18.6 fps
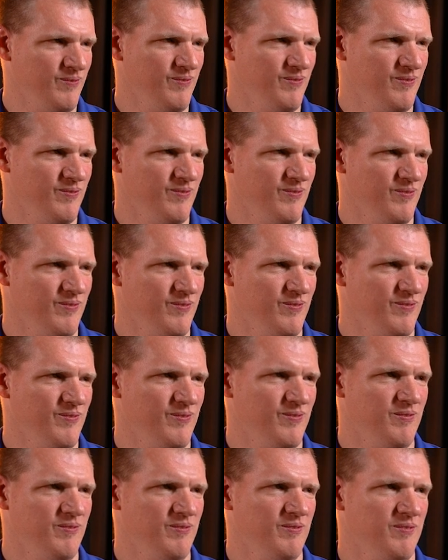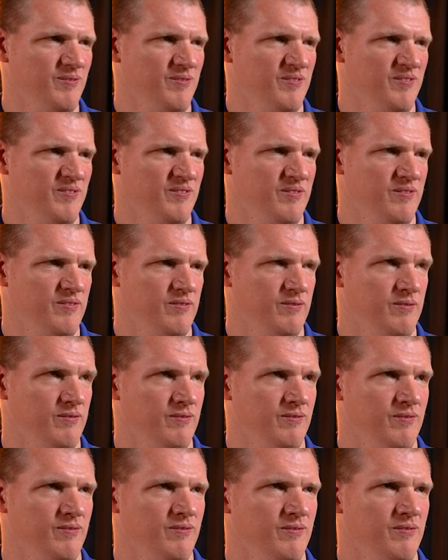
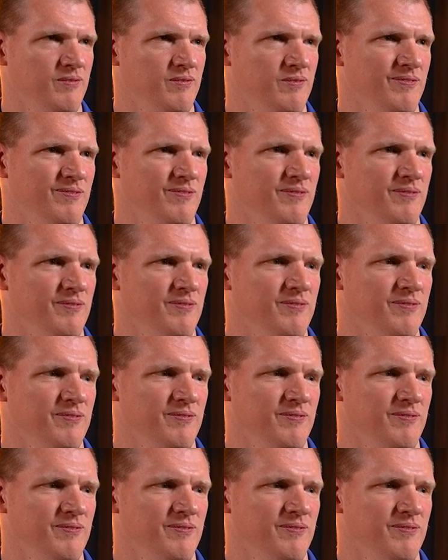[no speech]